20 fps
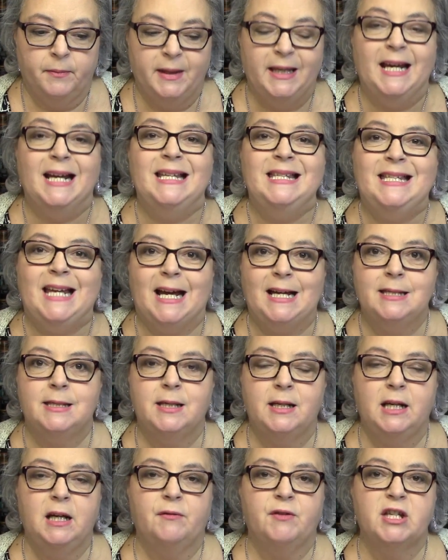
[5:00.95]
the
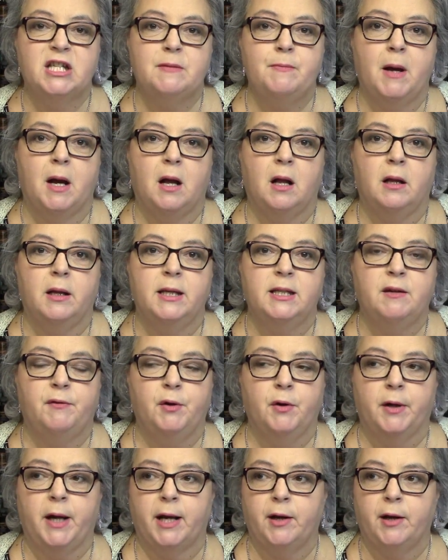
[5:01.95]
intensity of the smell is if you're